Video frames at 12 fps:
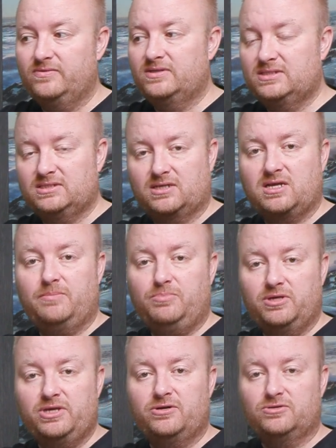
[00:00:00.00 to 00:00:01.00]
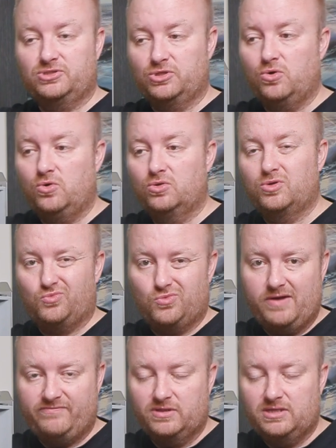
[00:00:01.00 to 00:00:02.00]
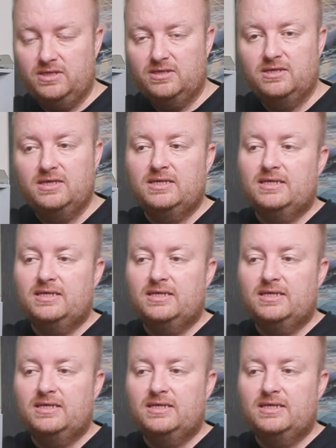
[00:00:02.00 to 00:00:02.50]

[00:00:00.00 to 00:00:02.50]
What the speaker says: This is a couple of years old, roughly.